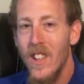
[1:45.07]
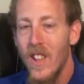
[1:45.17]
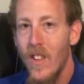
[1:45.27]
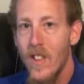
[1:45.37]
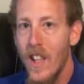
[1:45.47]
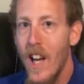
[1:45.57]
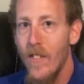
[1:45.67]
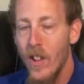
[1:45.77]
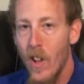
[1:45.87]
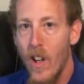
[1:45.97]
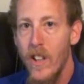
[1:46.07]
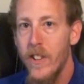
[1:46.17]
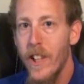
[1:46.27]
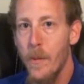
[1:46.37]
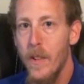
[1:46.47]
So it's going to have your cars,
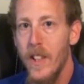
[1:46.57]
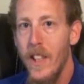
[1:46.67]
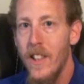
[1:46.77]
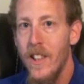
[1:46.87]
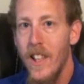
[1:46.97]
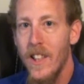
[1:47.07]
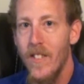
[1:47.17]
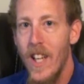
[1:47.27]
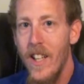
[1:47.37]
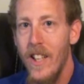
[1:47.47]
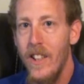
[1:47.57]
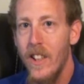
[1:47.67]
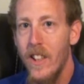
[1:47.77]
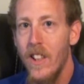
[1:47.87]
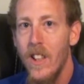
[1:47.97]
your customization, things of that
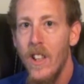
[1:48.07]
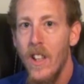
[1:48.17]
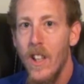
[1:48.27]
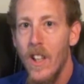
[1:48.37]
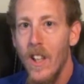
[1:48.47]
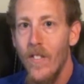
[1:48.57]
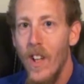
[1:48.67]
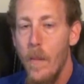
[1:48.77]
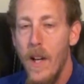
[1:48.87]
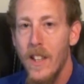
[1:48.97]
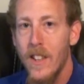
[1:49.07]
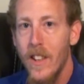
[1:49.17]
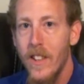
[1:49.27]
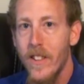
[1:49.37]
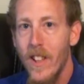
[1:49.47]
nature. But
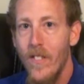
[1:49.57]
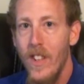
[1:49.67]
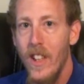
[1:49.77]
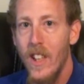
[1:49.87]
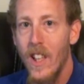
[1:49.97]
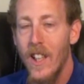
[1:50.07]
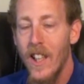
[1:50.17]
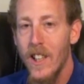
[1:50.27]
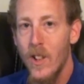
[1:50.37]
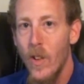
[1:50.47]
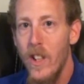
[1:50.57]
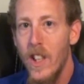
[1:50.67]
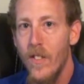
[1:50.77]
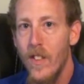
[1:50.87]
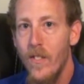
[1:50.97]
basically it's going to be like a
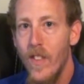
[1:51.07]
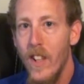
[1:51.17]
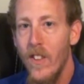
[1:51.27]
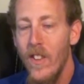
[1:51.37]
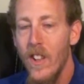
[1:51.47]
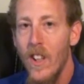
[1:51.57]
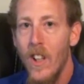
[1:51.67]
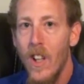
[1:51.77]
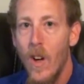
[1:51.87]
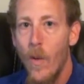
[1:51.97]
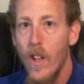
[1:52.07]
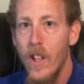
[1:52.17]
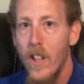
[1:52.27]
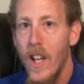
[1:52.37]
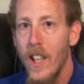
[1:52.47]
story-driven mode where
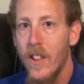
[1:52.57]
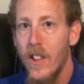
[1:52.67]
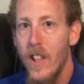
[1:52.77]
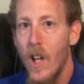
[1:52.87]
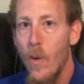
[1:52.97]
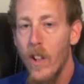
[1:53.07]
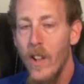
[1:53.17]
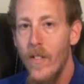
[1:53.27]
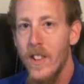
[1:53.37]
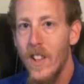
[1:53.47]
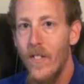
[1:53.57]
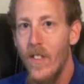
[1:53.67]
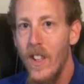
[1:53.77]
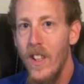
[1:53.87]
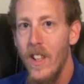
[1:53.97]
you're actually working with
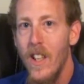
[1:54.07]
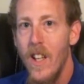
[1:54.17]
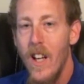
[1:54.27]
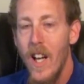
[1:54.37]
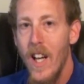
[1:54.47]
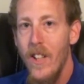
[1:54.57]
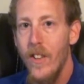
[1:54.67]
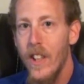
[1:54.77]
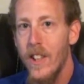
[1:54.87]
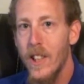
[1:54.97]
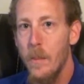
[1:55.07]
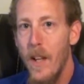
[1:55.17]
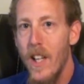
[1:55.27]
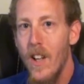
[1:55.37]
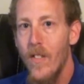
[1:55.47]
someone and you get to
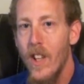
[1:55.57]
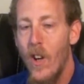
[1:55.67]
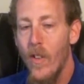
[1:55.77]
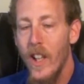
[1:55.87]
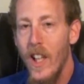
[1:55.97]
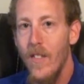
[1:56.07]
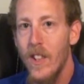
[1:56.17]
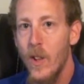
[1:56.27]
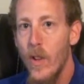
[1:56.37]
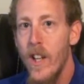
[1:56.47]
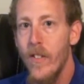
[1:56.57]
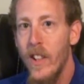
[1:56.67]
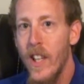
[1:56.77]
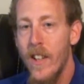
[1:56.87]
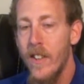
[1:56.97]
span over the whole game. There's 3
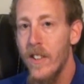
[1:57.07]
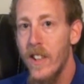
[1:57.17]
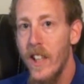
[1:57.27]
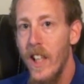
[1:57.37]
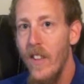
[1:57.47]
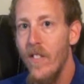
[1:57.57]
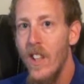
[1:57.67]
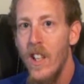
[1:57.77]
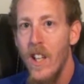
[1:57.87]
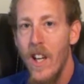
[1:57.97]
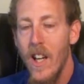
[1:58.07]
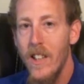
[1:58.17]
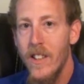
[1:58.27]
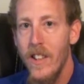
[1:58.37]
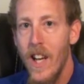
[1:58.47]
different characters in the game and
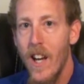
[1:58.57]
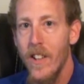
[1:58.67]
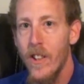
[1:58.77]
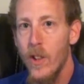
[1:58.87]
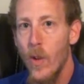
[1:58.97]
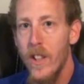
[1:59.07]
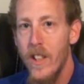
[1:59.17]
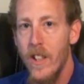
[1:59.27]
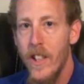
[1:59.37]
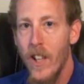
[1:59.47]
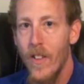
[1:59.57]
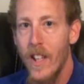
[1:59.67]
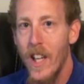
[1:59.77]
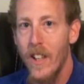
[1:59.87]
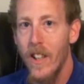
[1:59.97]
see how their stories intertangle
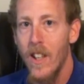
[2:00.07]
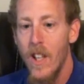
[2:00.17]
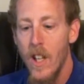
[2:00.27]
together.